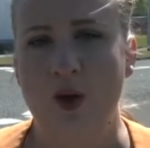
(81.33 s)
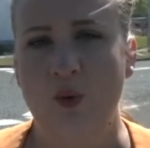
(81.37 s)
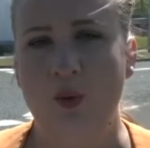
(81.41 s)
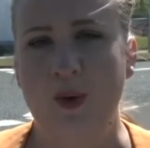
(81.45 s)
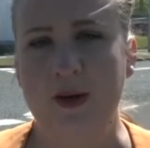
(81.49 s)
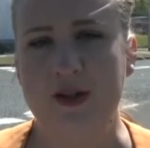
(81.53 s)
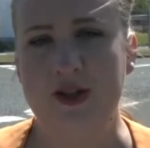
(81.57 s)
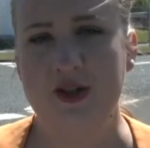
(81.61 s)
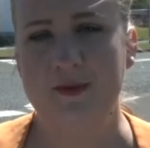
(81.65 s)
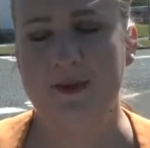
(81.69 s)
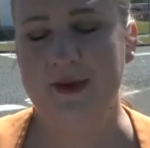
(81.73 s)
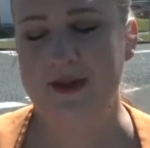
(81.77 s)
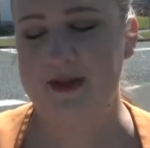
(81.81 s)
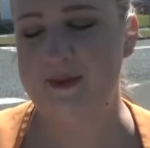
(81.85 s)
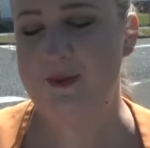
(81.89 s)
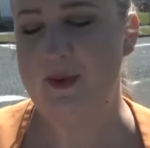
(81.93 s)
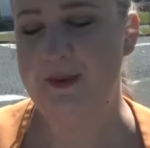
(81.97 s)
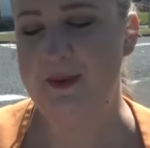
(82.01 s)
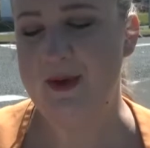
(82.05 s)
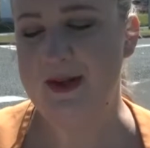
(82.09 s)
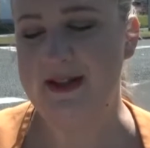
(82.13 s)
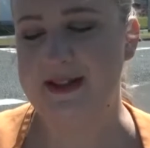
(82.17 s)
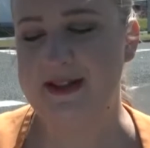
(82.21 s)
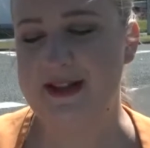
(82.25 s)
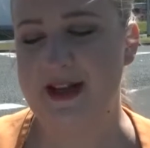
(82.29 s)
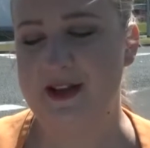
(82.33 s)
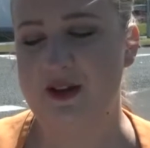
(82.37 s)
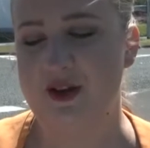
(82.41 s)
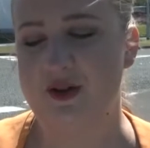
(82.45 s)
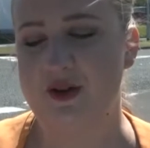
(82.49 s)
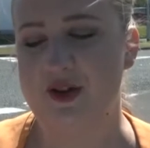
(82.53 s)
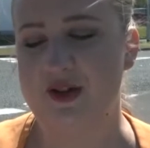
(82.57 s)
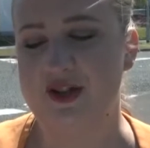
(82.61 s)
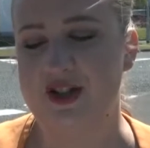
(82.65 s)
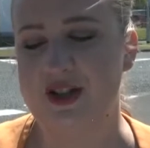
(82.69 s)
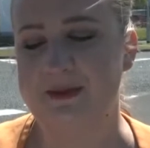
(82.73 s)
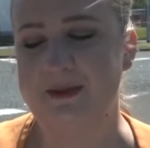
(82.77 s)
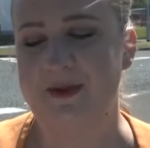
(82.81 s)
We must say, though,
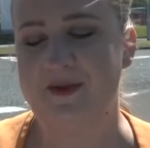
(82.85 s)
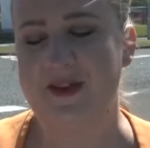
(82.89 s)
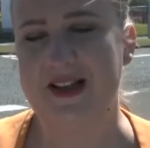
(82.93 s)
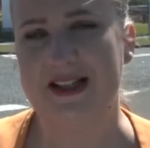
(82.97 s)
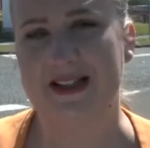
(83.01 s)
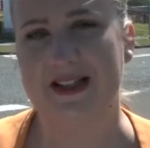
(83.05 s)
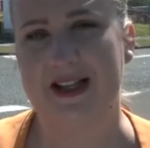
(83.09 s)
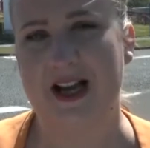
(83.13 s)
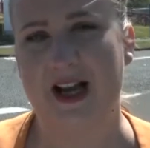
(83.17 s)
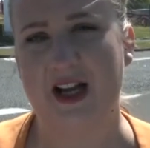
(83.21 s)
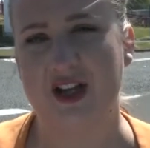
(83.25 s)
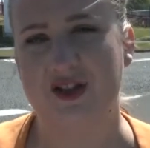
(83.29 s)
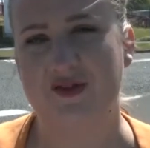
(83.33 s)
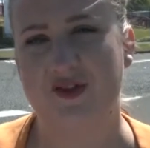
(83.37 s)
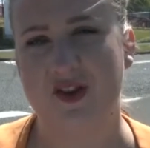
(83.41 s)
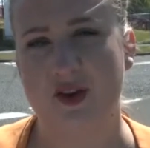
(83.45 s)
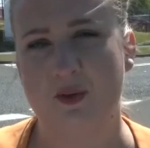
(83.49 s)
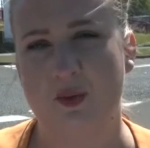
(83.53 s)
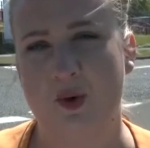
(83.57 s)
that some of this cash from